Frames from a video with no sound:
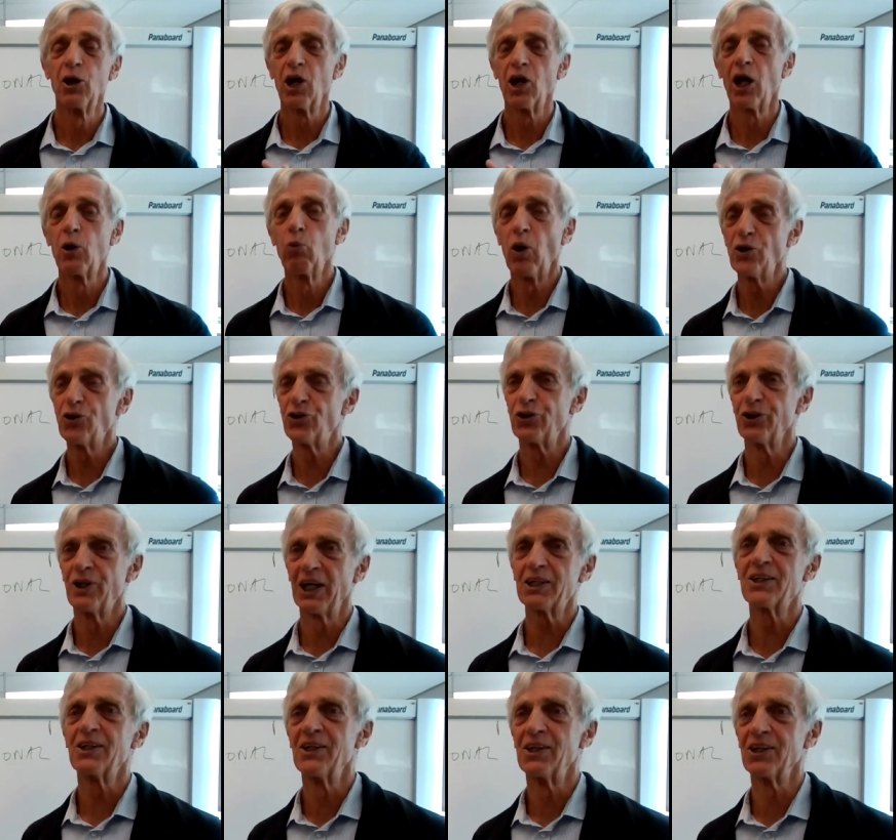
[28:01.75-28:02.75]
and, and
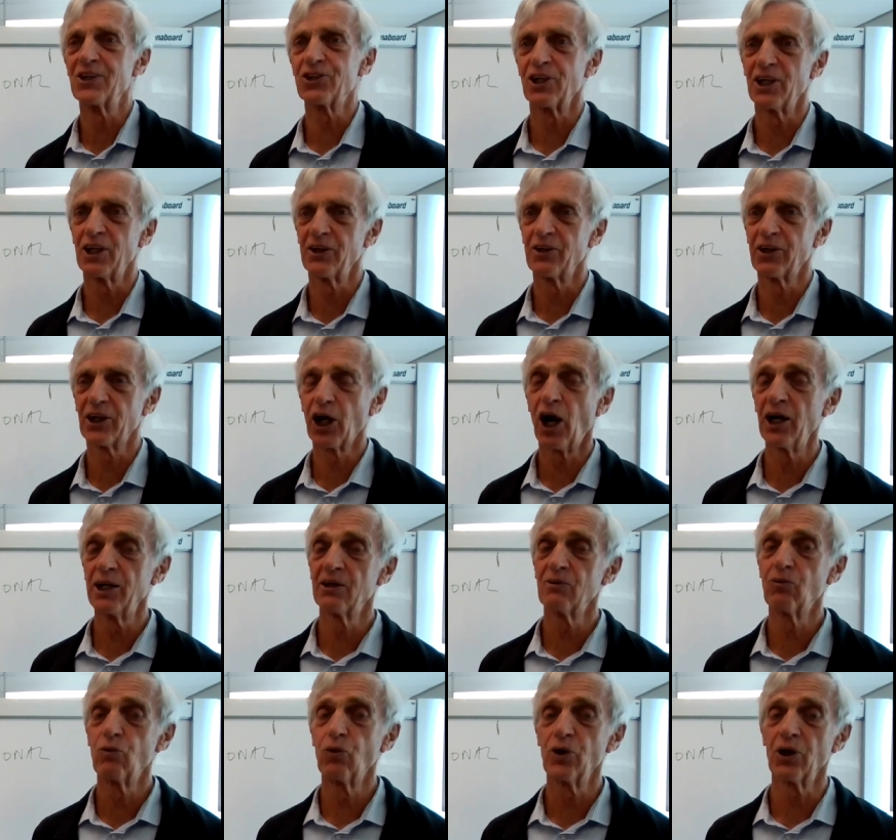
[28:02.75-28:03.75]
once you get to this area, the
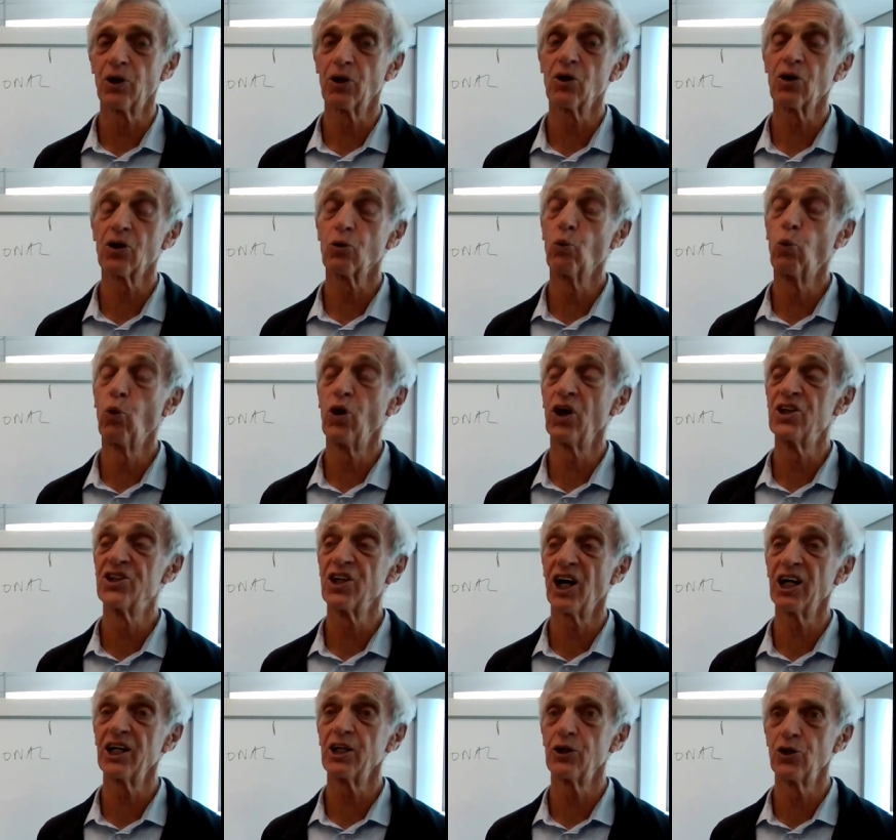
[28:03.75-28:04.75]
kind of wor
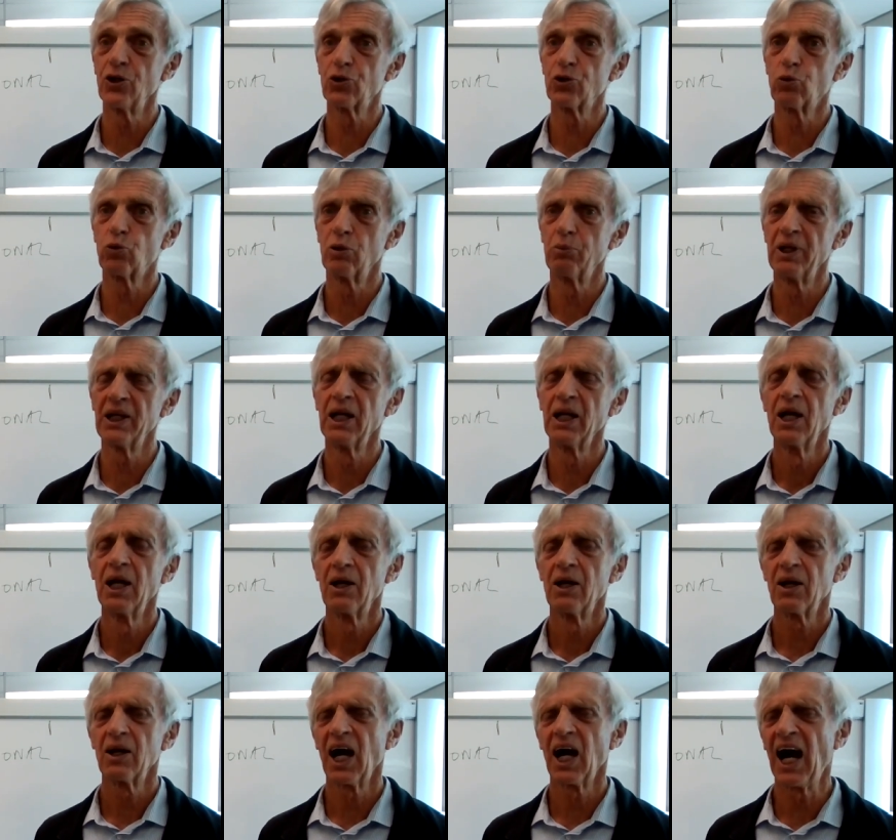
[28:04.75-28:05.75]
words I use would be,
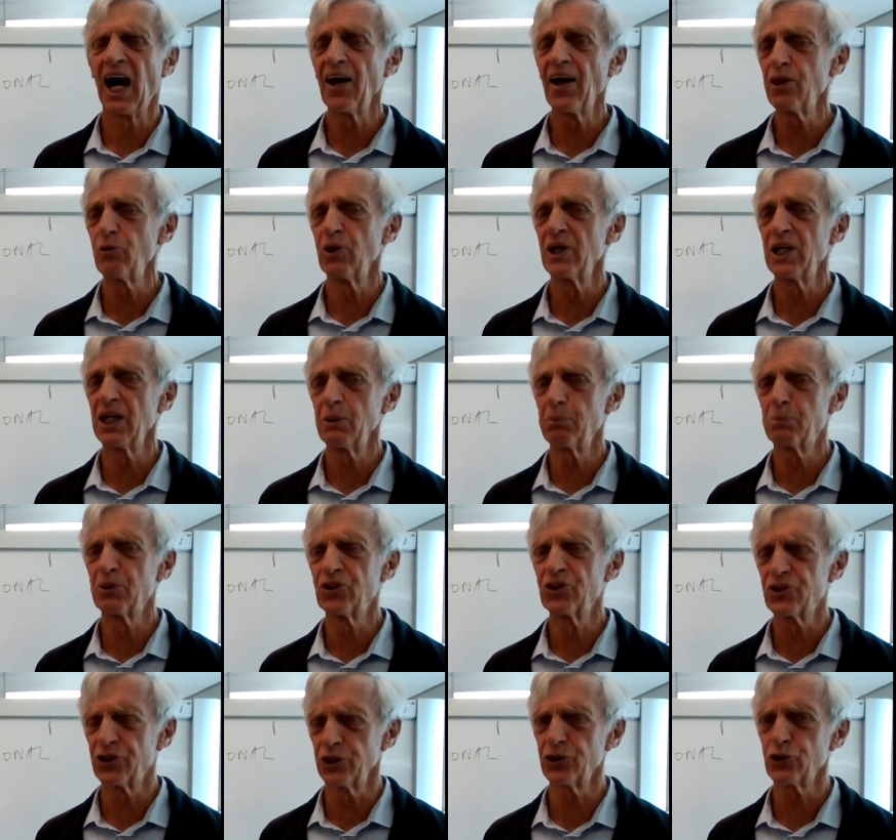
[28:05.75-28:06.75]
are there
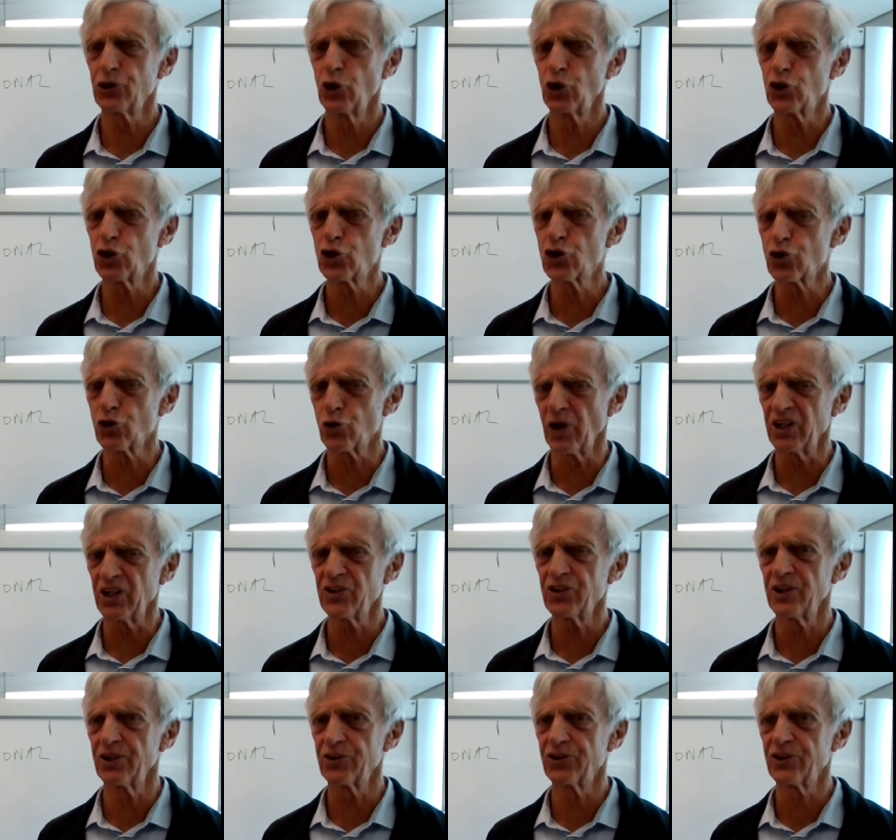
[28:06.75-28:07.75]
any persistent
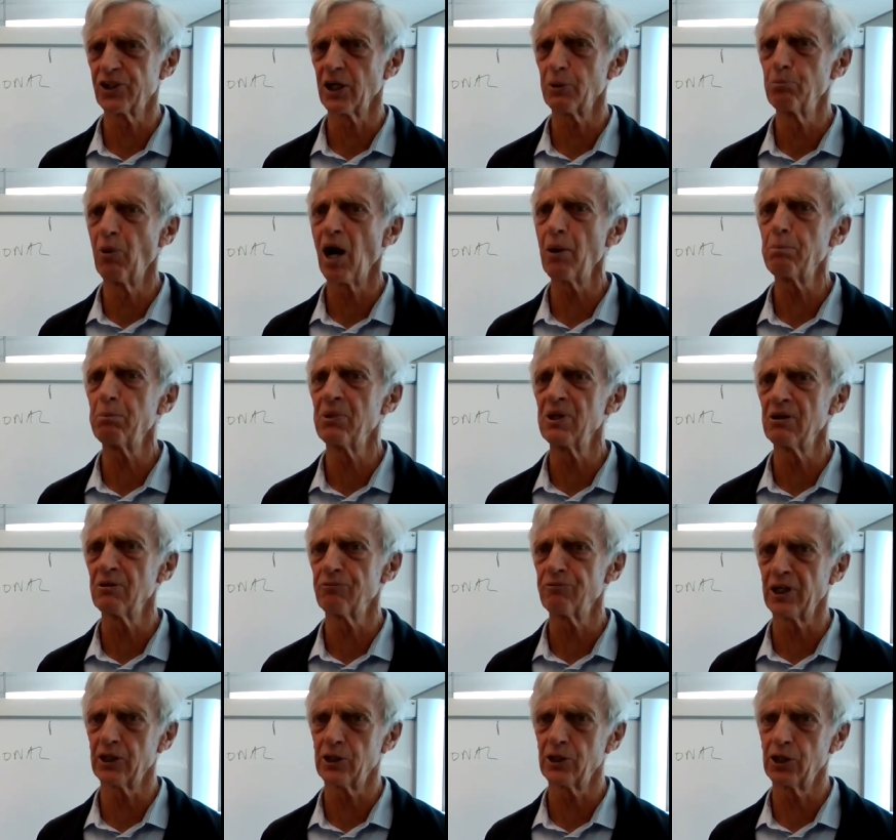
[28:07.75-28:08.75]
stresses that might
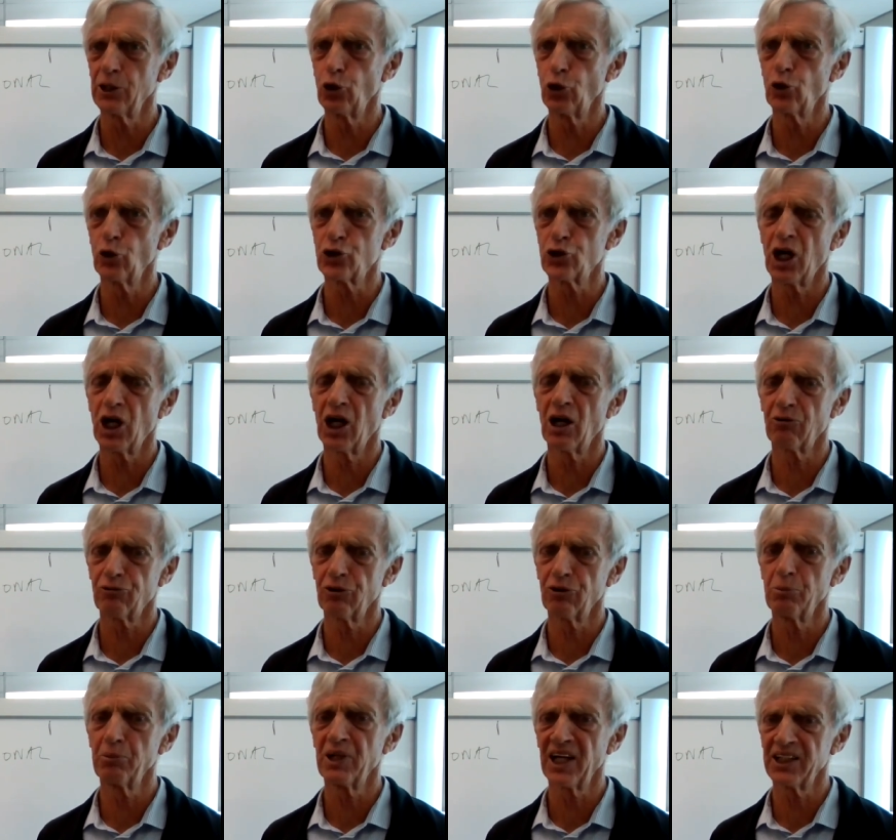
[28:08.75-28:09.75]
be affecting your
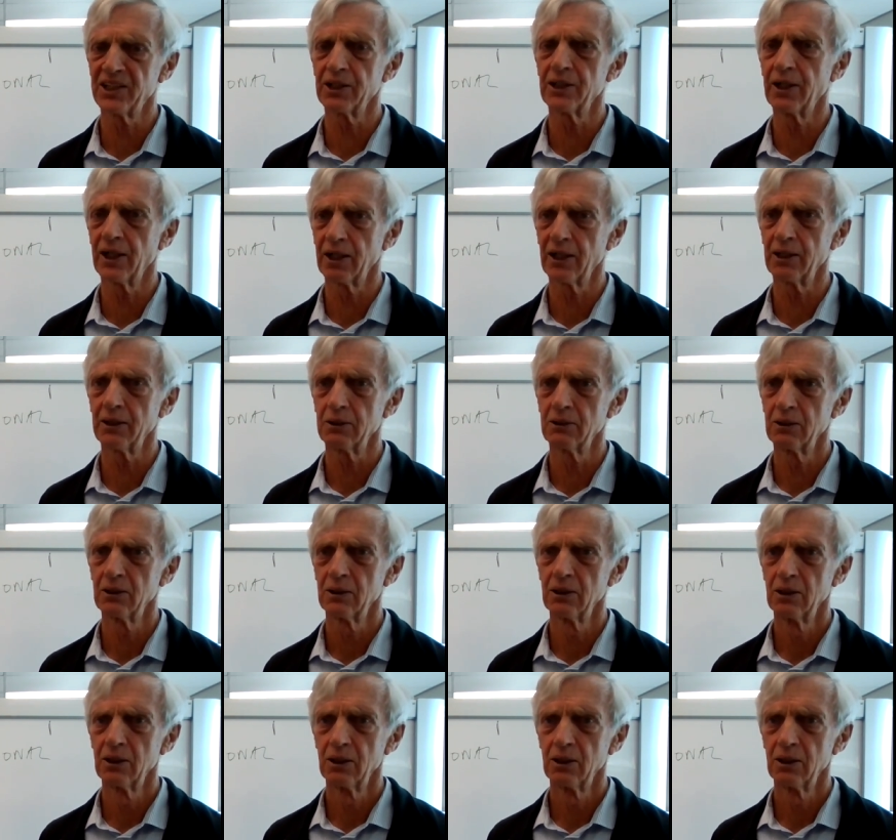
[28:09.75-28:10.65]
child from day to day?